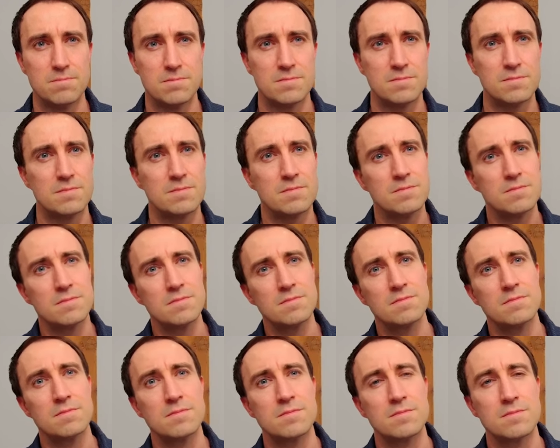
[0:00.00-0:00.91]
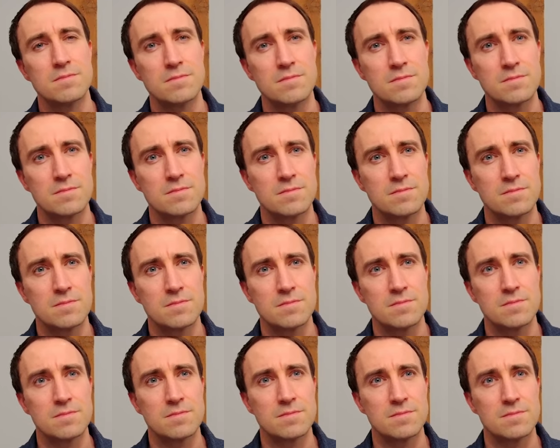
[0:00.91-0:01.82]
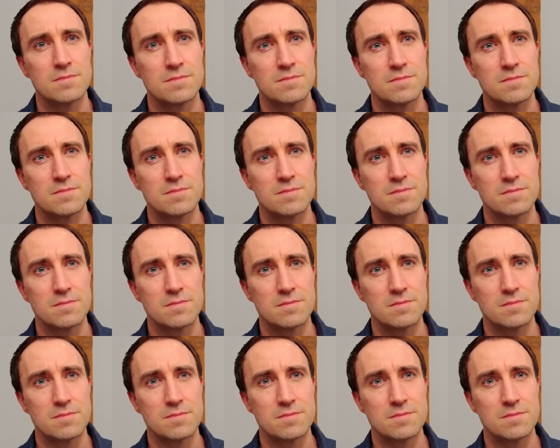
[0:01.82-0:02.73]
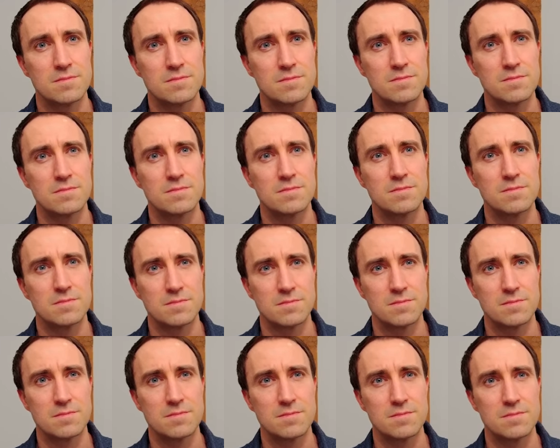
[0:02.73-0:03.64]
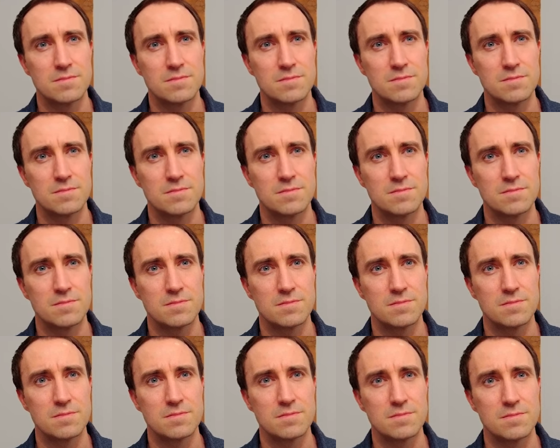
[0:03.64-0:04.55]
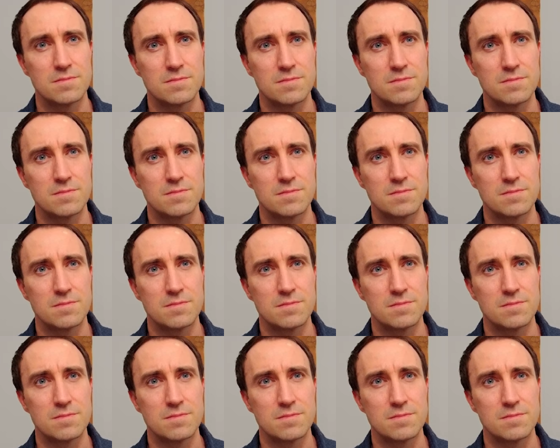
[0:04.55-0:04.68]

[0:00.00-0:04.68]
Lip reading: No words are spoken by the person on screen.